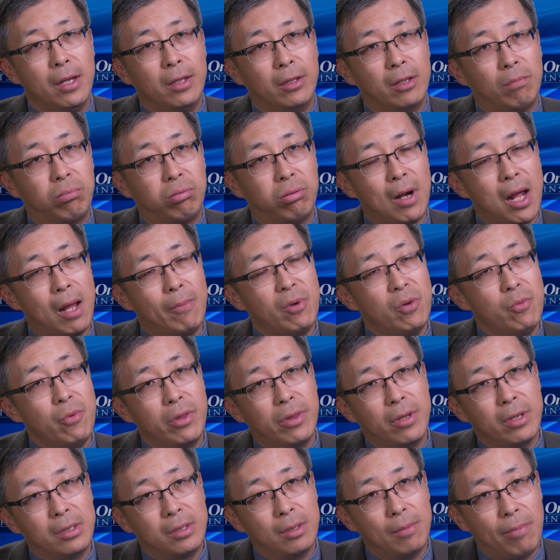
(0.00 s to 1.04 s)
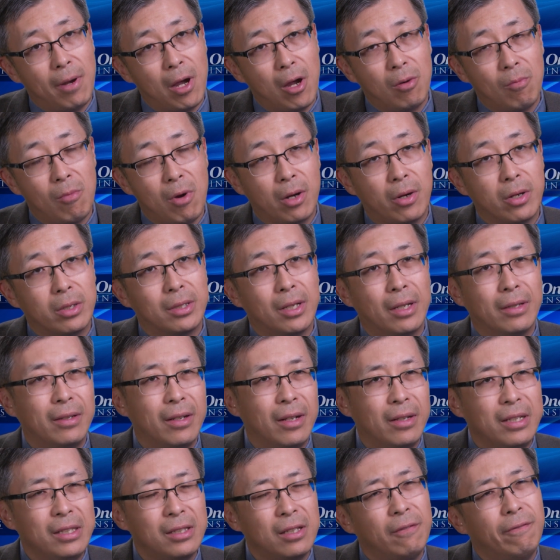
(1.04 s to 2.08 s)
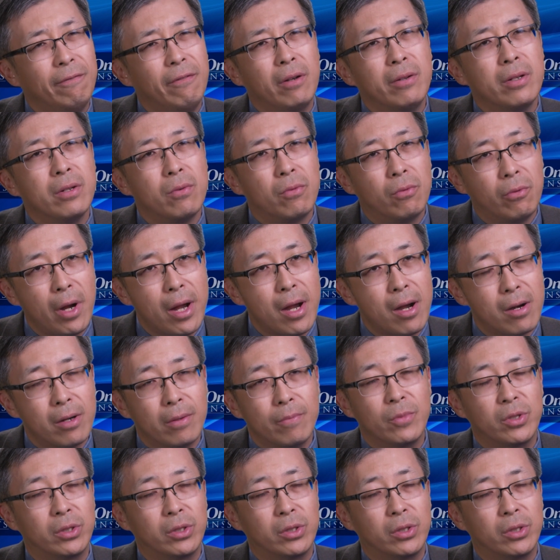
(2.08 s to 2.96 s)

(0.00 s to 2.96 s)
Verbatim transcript: The problem with these biomarkers are that these are very rare.